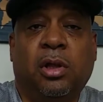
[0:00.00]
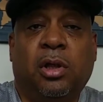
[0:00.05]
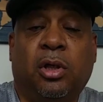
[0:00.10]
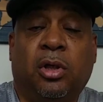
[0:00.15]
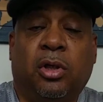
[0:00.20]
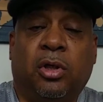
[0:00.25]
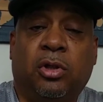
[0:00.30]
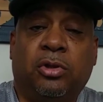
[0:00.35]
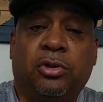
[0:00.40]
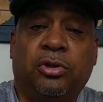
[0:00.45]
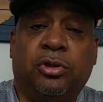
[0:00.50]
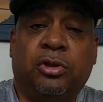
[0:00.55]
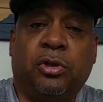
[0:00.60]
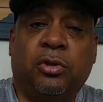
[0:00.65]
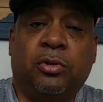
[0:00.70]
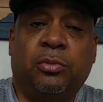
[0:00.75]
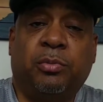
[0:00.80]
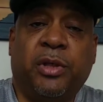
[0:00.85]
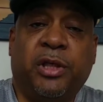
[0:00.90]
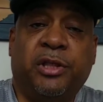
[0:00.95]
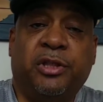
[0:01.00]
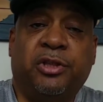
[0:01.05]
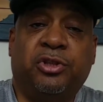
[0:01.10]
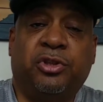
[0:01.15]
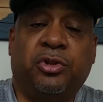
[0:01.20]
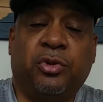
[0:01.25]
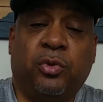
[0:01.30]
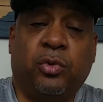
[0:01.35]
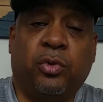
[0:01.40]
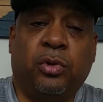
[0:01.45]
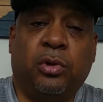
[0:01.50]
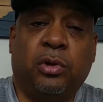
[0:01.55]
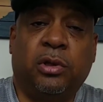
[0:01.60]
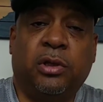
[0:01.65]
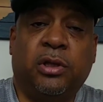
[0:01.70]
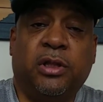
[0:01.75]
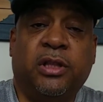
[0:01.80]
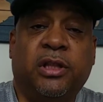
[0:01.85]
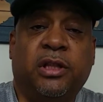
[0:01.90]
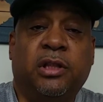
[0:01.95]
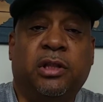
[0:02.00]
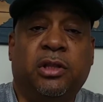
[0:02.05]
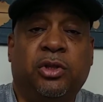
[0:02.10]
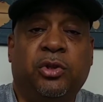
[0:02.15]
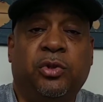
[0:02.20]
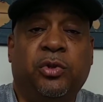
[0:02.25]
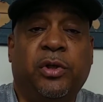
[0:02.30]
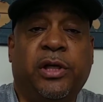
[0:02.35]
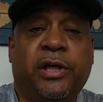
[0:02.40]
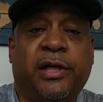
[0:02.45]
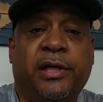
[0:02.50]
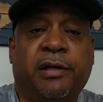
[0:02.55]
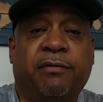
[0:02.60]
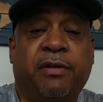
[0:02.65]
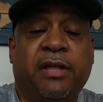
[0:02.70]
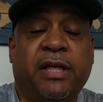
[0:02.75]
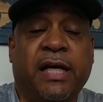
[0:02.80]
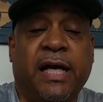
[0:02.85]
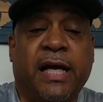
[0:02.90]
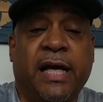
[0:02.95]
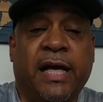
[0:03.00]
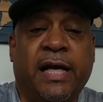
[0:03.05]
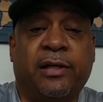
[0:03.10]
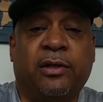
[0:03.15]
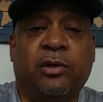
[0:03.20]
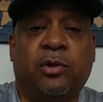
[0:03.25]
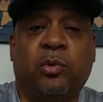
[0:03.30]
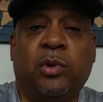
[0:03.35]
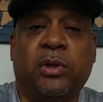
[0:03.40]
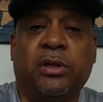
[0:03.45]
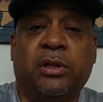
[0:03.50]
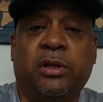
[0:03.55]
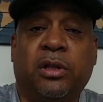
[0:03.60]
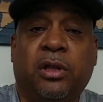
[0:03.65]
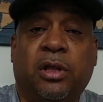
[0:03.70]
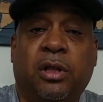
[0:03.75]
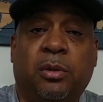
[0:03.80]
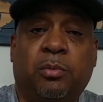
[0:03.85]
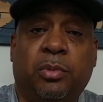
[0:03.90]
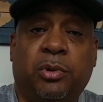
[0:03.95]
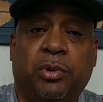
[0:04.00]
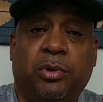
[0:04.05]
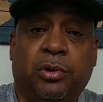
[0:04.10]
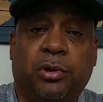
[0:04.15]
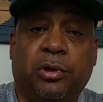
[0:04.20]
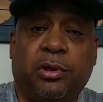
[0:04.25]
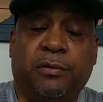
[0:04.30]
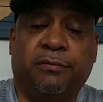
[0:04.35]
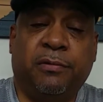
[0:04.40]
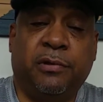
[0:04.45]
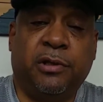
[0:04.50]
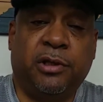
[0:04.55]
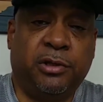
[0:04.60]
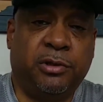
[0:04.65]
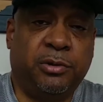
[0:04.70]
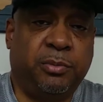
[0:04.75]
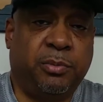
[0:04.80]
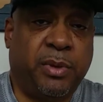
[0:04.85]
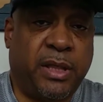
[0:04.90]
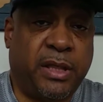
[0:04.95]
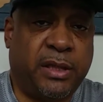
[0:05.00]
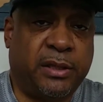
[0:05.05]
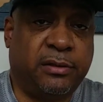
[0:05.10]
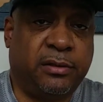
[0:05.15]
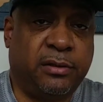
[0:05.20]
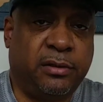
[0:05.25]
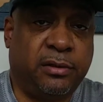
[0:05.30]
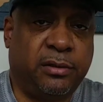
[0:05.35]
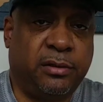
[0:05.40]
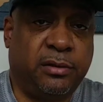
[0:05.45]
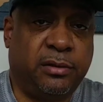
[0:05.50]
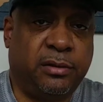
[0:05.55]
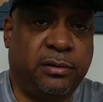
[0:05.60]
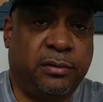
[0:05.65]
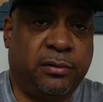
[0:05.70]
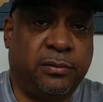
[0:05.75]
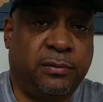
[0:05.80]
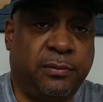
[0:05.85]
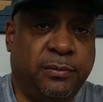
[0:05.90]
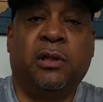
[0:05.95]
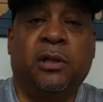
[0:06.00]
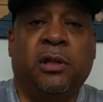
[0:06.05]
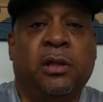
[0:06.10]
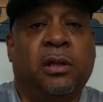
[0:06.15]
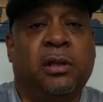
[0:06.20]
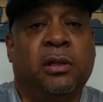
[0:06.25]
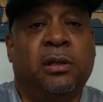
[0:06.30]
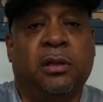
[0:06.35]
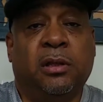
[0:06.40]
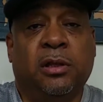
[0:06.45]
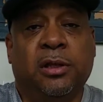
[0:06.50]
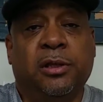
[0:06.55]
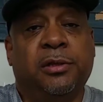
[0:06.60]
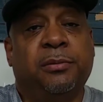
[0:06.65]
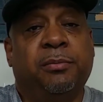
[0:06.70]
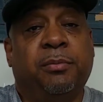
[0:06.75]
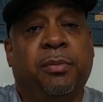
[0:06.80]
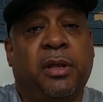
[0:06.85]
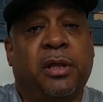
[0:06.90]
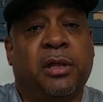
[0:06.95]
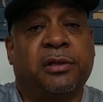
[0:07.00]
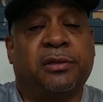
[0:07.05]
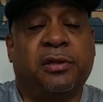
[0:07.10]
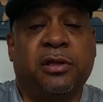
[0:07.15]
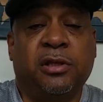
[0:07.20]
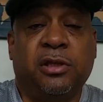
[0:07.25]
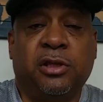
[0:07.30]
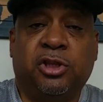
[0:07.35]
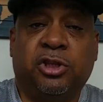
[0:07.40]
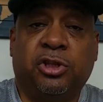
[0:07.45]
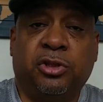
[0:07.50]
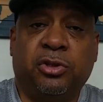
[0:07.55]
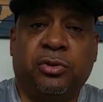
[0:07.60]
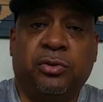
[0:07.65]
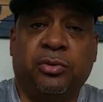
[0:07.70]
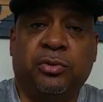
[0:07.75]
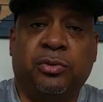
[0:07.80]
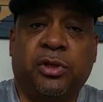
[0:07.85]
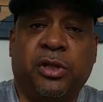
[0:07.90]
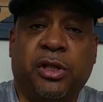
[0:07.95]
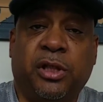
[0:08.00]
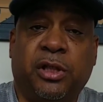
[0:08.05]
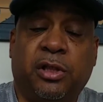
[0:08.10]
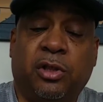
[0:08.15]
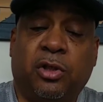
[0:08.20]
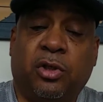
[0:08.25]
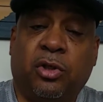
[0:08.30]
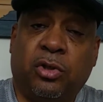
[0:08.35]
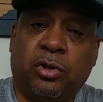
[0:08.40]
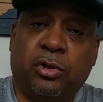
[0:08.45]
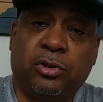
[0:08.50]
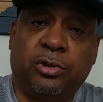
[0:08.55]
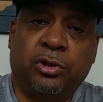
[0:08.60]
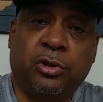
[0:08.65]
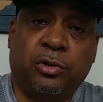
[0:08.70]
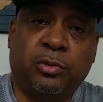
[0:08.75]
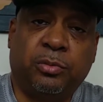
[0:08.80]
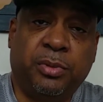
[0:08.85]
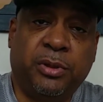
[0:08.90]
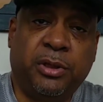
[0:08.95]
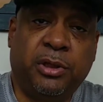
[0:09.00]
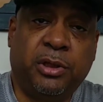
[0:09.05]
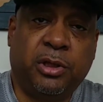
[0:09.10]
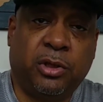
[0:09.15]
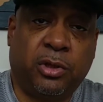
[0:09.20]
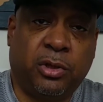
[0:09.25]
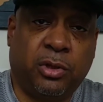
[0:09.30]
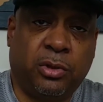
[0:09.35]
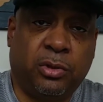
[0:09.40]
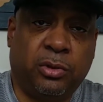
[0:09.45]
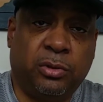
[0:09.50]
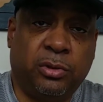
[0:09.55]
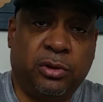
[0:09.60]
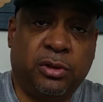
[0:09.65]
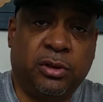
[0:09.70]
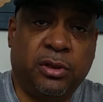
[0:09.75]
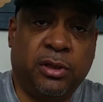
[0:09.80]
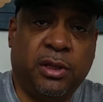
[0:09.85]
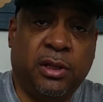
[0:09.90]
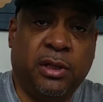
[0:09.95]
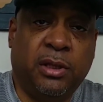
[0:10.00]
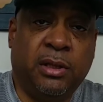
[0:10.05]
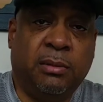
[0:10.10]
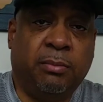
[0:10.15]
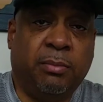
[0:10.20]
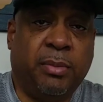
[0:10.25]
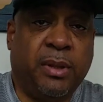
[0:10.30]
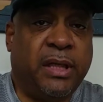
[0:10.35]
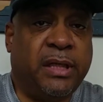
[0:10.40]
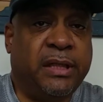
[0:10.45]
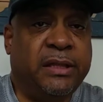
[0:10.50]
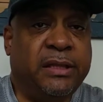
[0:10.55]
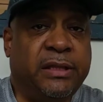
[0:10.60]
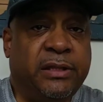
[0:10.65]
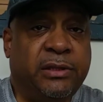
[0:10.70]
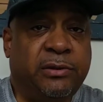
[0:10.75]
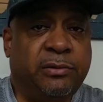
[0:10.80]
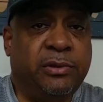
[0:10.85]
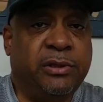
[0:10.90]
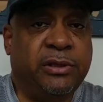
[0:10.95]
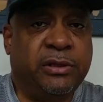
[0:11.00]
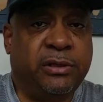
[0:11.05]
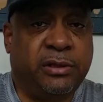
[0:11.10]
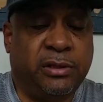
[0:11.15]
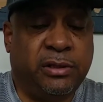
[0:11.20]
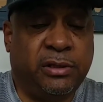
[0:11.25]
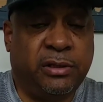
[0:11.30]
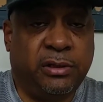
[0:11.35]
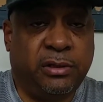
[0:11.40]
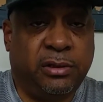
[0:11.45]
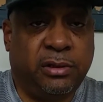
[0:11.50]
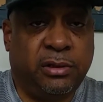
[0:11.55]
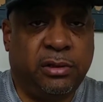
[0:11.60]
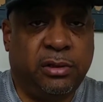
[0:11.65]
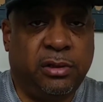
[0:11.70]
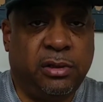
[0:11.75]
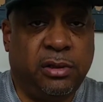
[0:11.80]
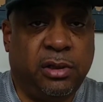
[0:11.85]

Also make sure you have the adequate number of litter boxes. Litter box issues can also be caused by illnesses.